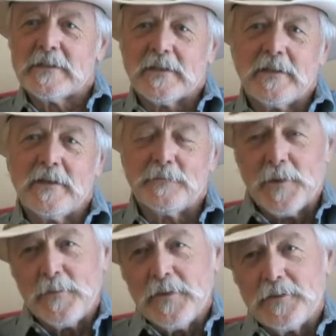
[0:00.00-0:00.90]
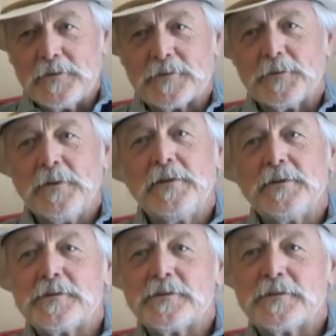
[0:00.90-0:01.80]
like that. And my mother used to read
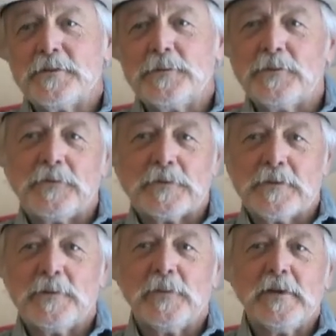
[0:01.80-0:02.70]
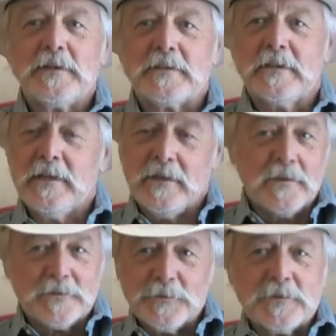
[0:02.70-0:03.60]
to us, and she would, for some reason,
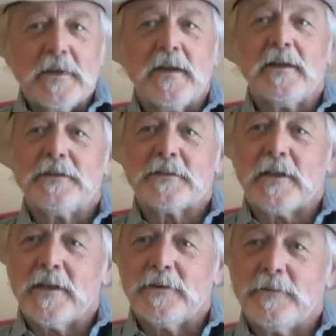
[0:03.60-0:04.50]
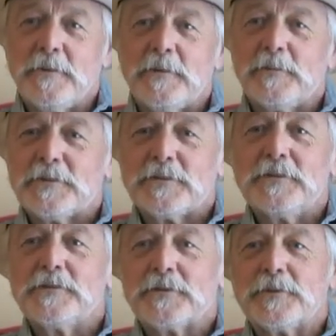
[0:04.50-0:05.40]
she was not an educated woman, but she
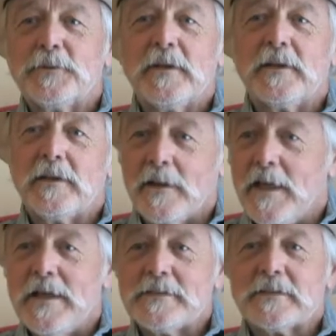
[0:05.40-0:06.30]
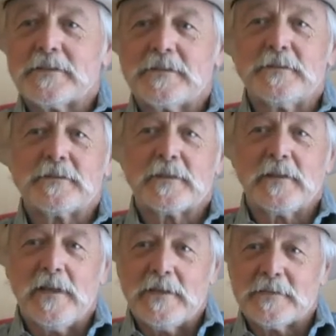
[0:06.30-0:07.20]
used to read classics to us, the
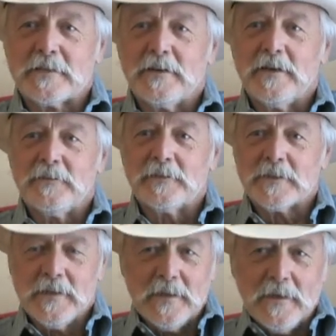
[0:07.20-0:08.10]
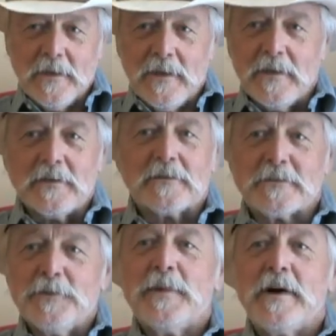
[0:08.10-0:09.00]
classic novels. And
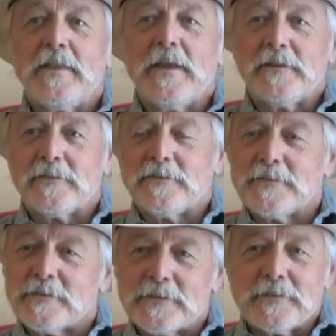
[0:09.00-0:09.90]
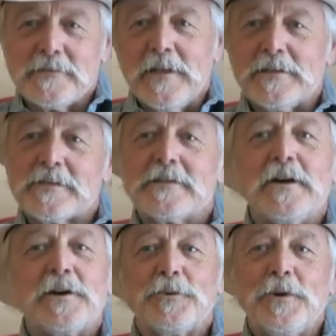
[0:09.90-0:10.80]
somehow that
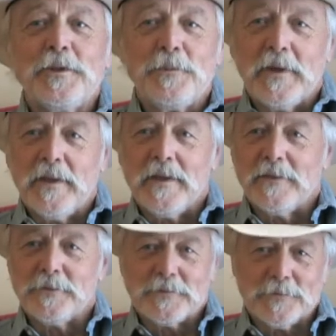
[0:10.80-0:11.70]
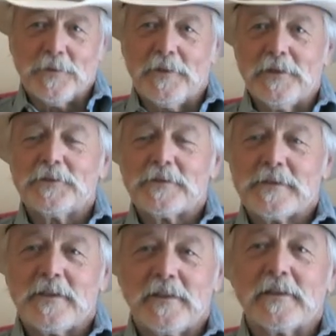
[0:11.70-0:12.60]
stuck with me, and there was a real interest,
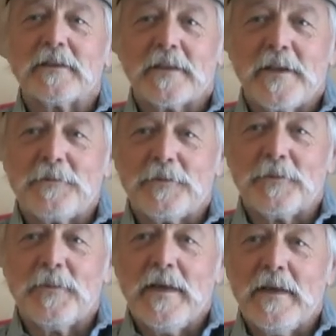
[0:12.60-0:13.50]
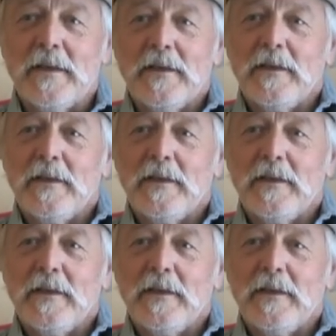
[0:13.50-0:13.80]
I think, that came from that.